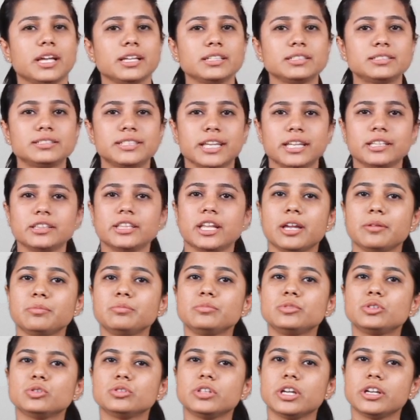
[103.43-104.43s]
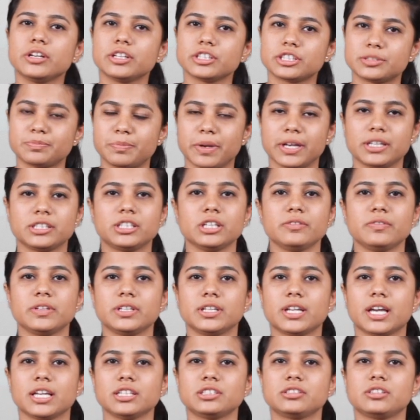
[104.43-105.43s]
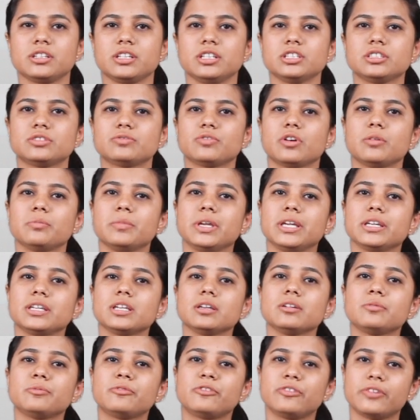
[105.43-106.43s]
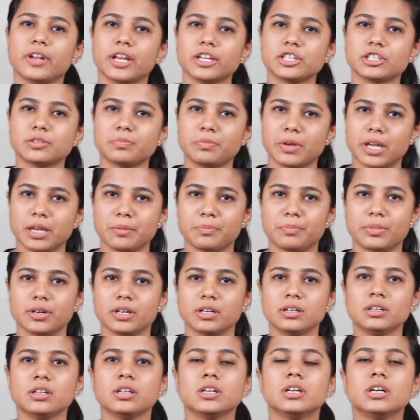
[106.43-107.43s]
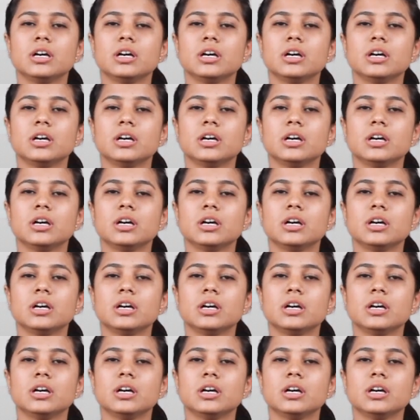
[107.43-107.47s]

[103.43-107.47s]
and send them to their respective industries for making fresh paper,